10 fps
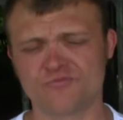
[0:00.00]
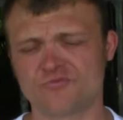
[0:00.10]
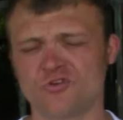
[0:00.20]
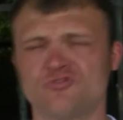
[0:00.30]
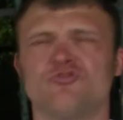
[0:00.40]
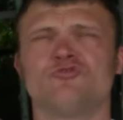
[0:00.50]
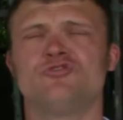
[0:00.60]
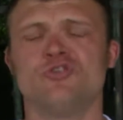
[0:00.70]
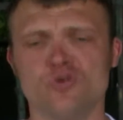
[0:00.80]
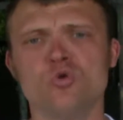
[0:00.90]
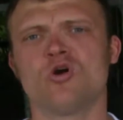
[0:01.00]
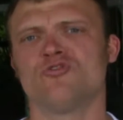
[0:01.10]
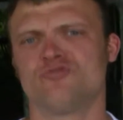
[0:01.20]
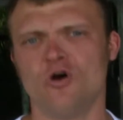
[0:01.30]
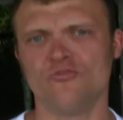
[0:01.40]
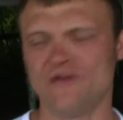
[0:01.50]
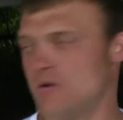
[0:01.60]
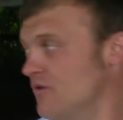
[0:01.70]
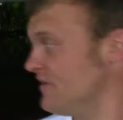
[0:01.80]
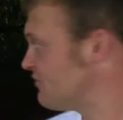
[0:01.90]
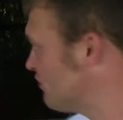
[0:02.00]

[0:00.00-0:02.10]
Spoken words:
constructed the new control tower, this